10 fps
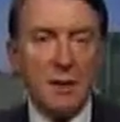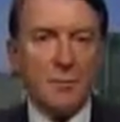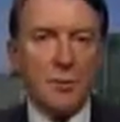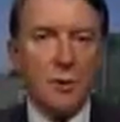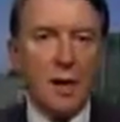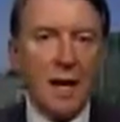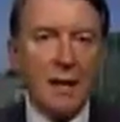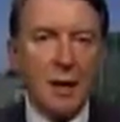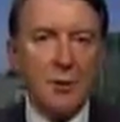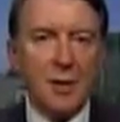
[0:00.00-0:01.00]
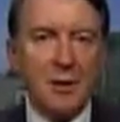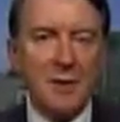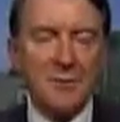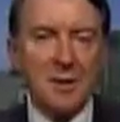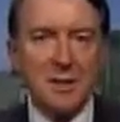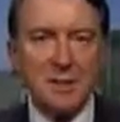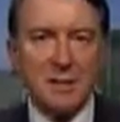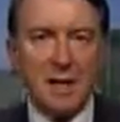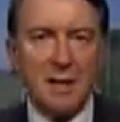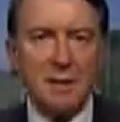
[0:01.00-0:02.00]
For all I know, they're even
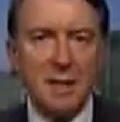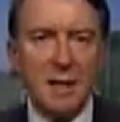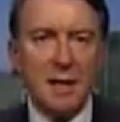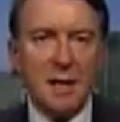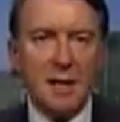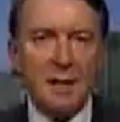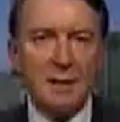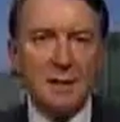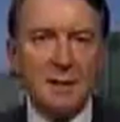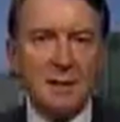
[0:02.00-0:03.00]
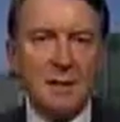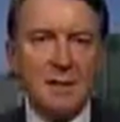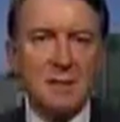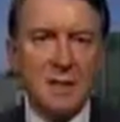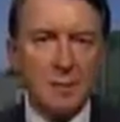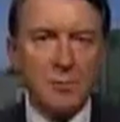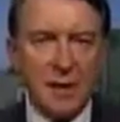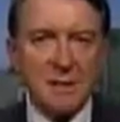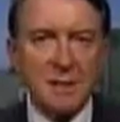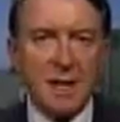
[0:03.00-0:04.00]
concerned that this
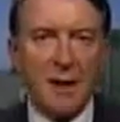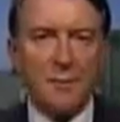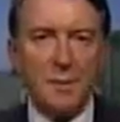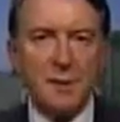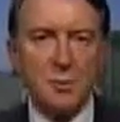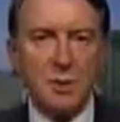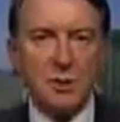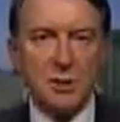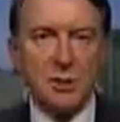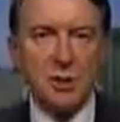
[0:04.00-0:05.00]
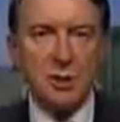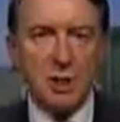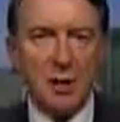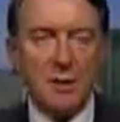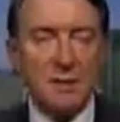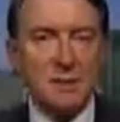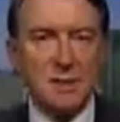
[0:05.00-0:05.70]
present government, which has shown its